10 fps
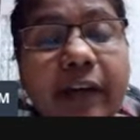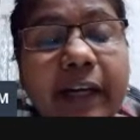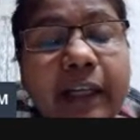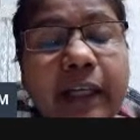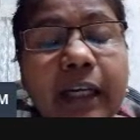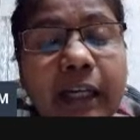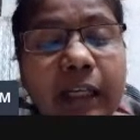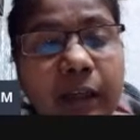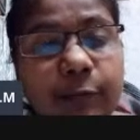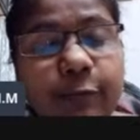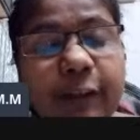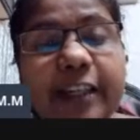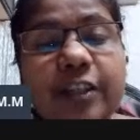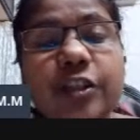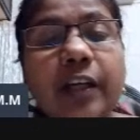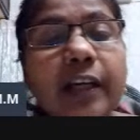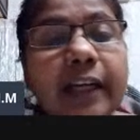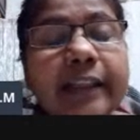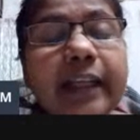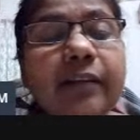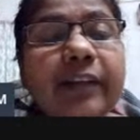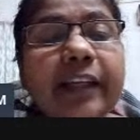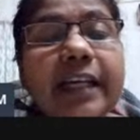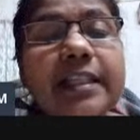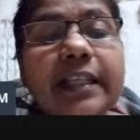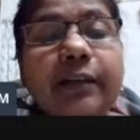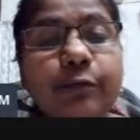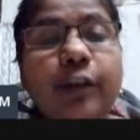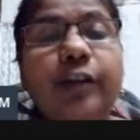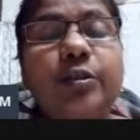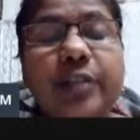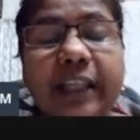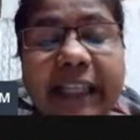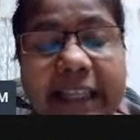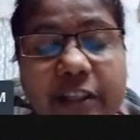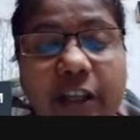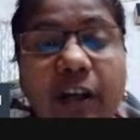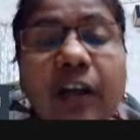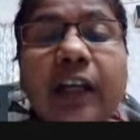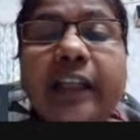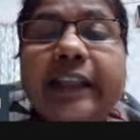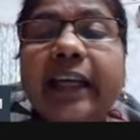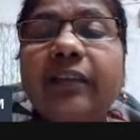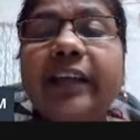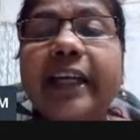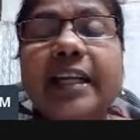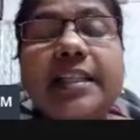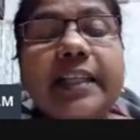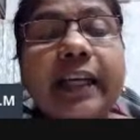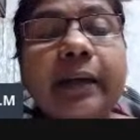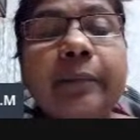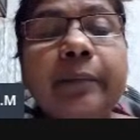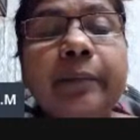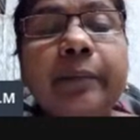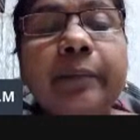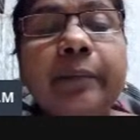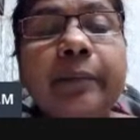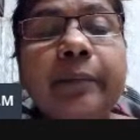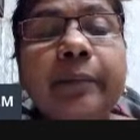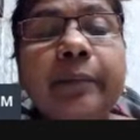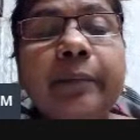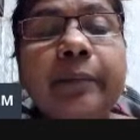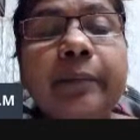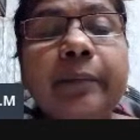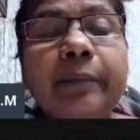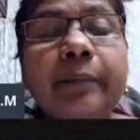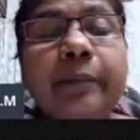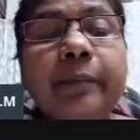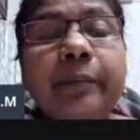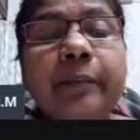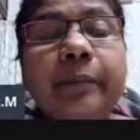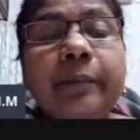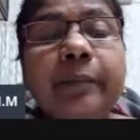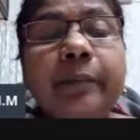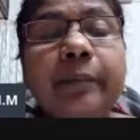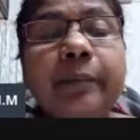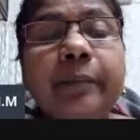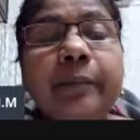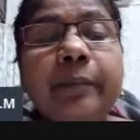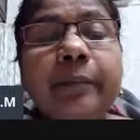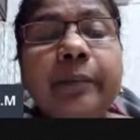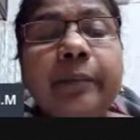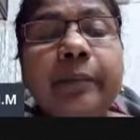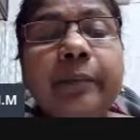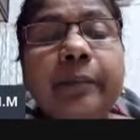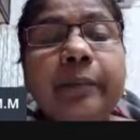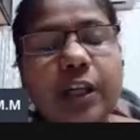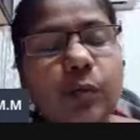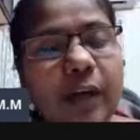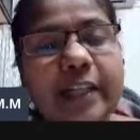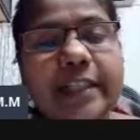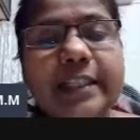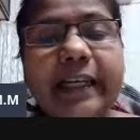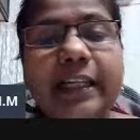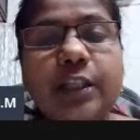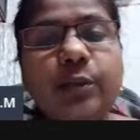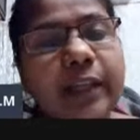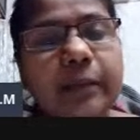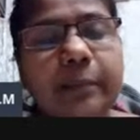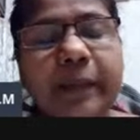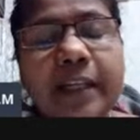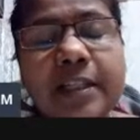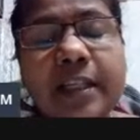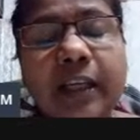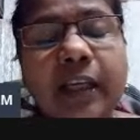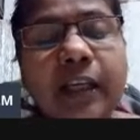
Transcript: right? Fridge, like that we can say if you are using heater, there we can say 3 connections. 2 connections for one is positive and one is negative. That means